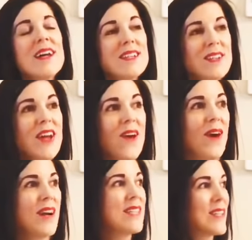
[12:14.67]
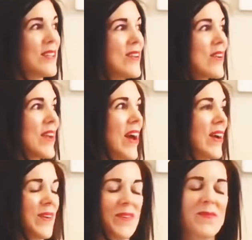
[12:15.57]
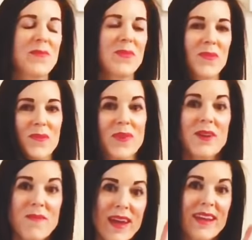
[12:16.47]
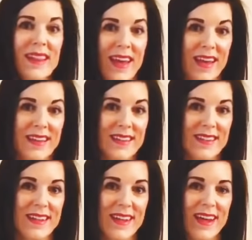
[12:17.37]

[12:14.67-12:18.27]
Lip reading: Do you know, I do not know, when I made this,